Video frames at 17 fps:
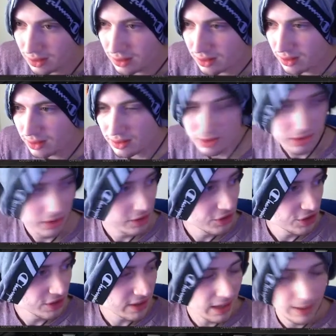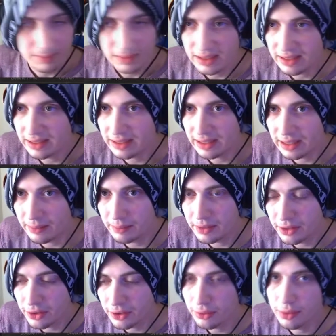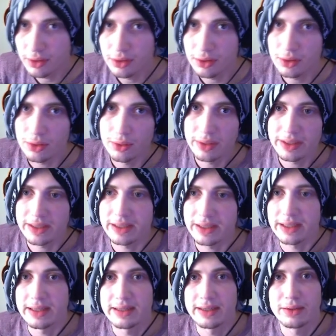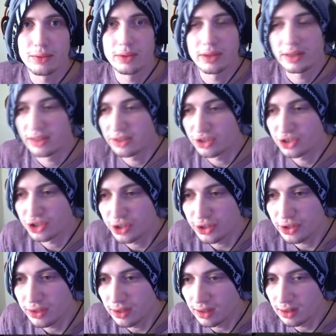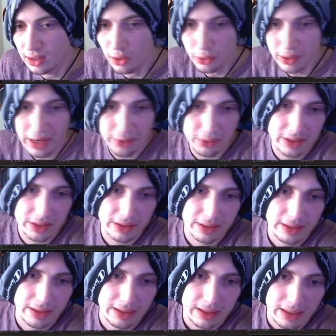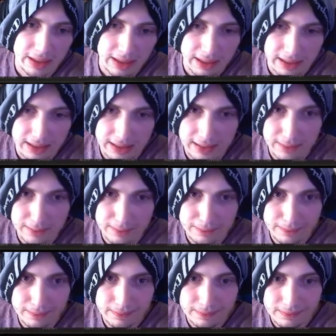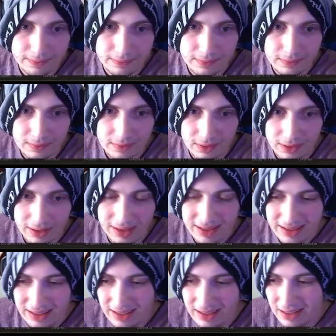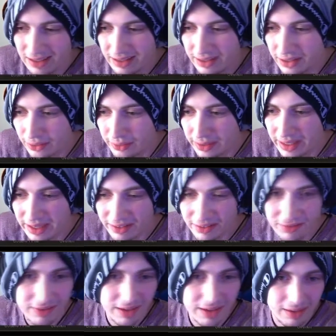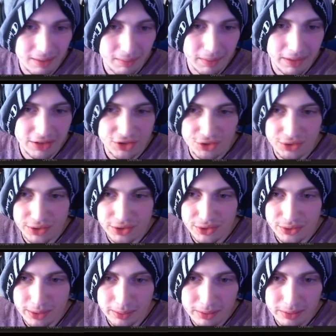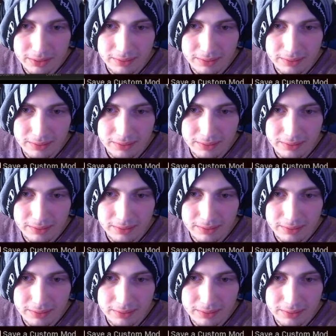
So I just hopped in game here real quick. Uh, we're going to show you the loadout. Um, here we have my street sweeper.